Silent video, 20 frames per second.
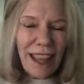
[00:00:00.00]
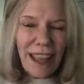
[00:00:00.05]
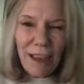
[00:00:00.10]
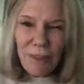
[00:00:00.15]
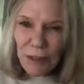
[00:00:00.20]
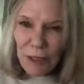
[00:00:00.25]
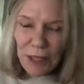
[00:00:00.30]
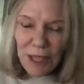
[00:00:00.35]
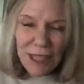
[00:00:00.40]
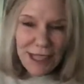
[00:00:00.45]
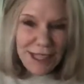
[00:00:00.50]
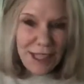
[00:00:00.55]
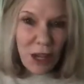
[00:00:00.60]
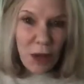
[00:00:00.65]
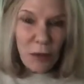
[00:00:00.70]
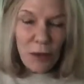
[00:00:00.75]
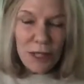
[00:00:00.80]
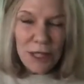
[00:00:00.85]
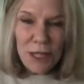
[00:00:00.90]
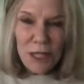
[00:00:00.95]
Everything's
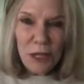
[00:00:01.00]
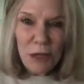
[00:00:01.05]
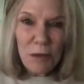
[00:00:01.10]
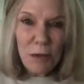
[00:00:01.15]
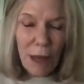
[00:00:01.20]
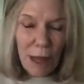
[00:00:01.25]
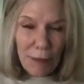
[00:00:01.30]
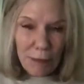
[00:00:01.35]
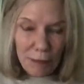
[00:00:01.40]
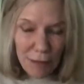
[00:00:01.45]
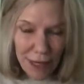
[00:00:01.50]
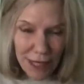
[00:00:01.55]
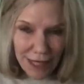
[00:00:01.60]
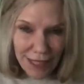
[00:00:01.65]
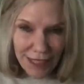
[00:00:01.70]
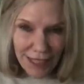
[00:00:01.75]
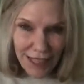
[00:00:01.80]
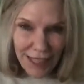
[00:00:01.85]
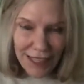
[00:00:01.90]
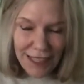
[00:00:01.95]
always due by
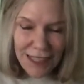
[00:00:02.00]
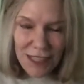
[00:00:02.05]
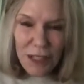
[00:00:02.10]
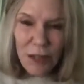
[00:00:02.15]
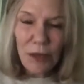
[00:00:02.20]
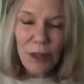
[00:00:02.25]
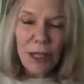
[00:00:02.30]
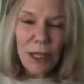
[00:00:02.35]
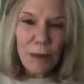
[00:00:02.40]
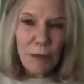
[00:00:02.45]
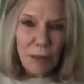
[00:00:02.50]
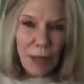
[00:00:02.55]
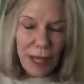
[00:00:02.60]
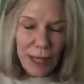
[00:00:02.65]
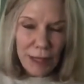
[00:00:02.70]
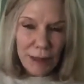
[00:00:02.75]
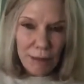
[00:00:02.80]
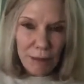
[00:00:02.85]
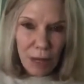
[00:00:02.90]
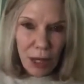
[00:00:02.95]
midnight, so keep
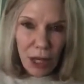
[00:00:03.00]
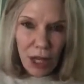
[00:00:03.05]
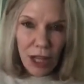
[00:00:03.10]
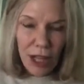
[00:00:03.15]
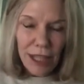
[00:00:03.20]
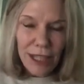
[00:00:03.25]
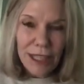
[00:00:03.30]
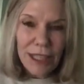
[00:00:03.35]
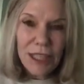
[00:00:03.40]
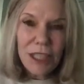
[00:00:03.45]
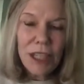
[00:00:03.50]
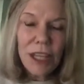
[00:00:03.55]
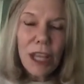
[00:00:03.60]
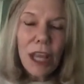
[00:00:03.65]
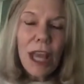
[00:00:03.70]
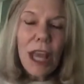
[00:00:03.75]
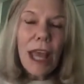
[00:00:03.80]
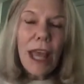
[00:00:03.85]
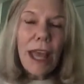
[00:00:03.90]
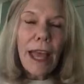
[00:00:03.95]
that in mind.
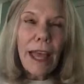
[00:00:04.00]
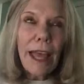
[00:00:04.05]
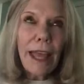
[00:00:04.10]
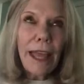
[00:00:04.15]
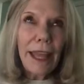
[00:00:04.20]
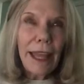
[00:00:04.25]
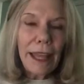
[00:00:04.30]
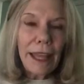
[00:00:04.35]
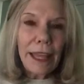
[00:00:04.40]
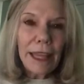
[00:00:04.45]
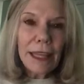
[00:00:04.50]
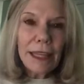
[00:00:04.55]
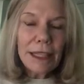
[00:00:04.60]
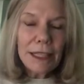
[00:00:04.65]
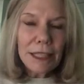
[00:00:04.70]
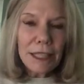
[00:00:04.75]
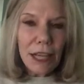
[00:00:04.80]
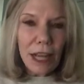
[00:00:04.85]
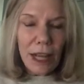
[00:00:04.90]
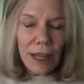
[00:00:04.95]

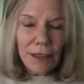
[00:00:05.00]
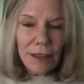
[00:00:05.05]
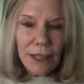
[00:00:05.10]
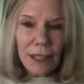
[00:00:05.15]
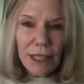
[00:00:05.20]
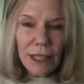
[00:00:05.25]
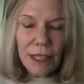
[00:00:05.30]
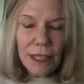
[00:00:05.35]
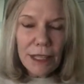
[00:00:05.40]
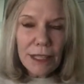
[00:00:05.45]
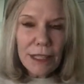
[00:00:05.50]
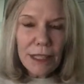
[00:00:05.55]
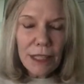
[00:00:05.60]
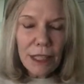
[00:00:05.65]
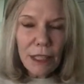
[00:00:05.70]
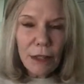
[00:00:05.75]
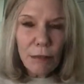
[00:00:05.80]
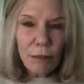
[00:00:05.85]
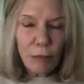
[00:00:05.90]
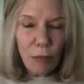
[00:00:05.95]
And I think it's
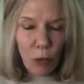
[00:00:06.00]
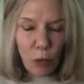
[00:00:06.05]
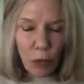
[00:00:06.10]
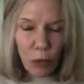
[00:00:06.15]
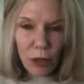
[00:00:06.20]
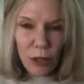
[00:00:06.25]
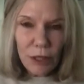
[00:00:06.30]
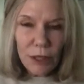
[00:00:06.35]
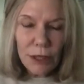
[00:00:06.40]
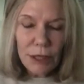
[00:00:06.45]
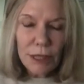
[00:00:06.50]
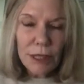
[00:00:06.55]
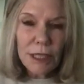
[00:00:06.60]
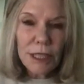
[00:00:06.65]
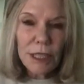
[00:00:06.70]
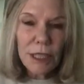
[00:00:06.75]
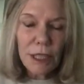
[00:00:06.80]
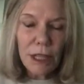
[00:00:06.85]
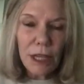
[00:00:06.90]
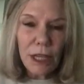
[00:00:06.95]

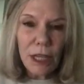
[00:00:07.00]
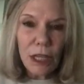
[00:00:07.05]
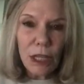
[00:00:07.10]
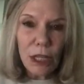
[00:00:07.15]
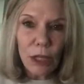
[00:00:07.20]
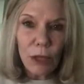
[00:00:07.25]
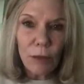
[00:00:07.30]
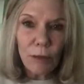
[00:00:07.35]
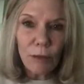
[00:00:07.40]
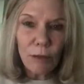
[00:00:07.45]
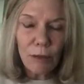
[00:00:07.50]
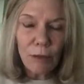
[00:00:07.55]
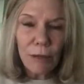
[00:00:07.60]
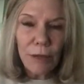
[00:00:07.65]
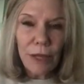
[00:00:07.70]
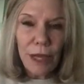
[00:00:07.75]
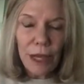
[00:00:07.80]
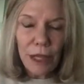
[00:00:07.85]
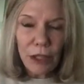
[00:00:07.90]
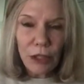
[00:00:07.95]
important
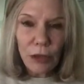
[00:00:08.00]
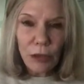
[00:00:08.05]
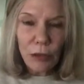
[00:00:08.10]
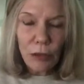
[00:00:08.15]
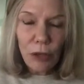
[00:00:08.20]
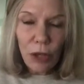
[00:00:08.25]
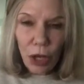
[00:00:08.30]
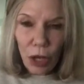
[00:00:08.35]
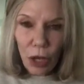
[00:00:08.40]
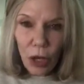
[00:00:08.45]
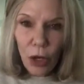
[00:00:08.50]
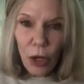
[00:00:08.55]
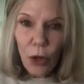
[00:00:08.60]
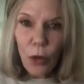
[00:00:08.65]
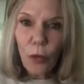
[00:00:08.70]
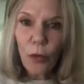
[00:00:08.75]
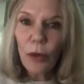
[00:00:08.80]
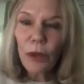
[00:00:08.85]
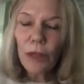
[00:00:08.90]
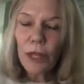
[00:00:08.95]
that you
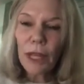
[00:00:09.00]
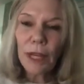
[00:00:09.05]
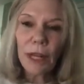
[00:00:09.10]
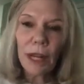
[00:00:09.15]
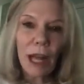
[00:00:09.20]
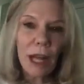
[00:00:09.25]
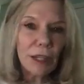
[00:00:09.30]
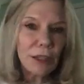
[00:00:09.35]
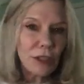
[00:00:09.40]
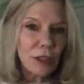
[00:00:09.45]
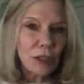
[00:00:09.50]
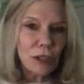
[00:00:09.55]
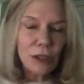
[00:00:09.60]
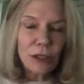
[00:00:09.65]
know that I